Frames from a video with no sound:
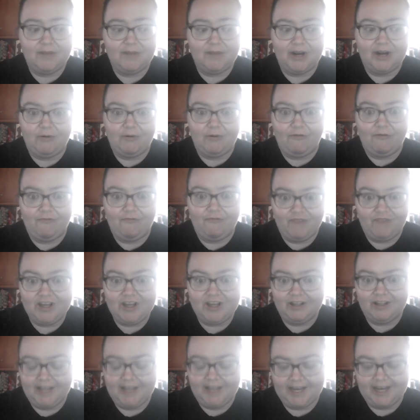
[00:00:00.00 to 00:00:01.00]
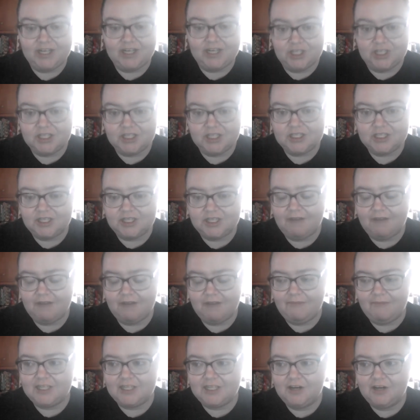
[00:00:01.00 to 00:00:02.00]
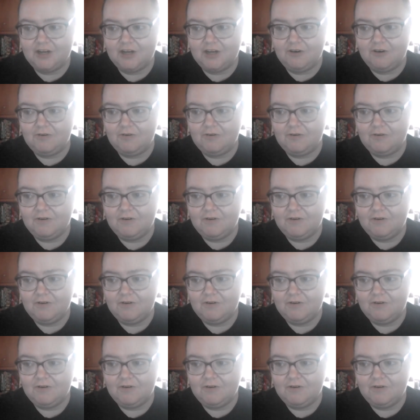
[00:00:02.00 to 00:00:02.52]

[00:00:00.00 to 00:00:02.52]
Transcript: but I will feel like I just stubbed my toe.